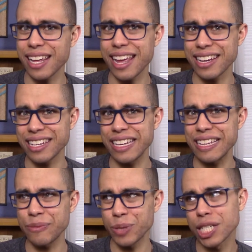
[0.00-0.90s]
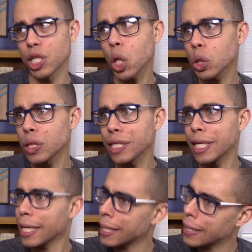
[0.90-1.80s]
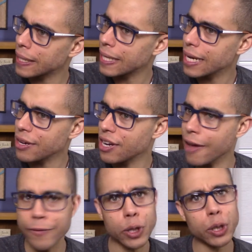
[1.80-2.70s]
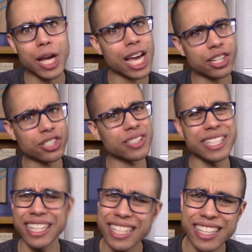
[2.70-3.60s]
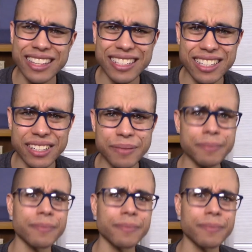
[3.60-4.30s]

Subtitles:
and it results in never actually getting anything done.